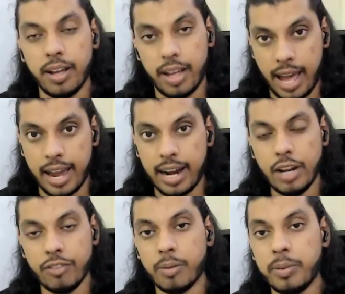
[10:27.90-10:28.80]

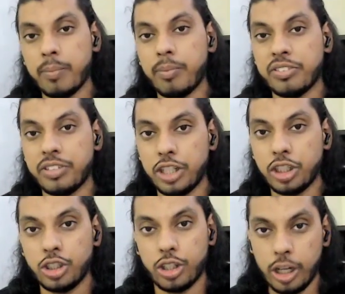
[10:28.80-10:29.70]
and webinar
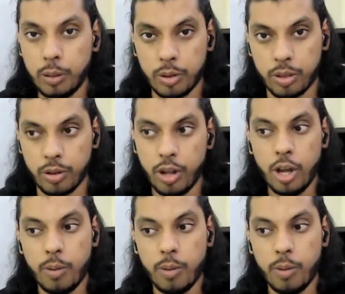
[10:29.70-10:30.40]
presentation ready with you,